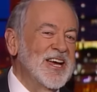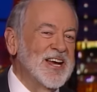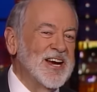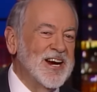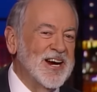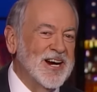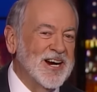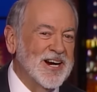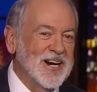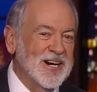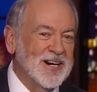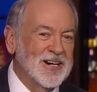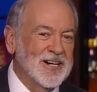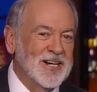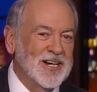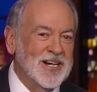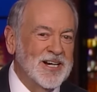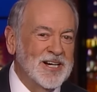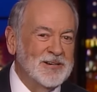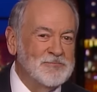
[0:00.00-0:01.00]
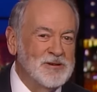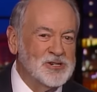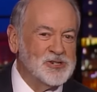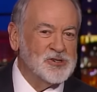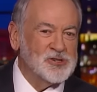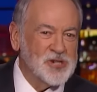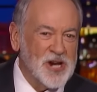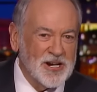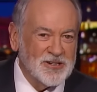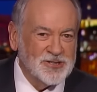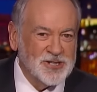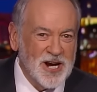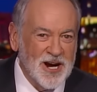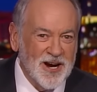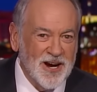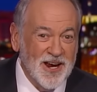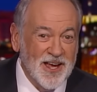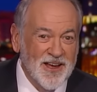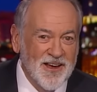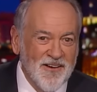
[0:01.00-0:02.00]
there, Mr.
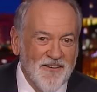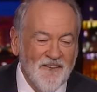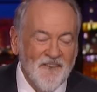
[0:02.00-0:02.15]
Secretary,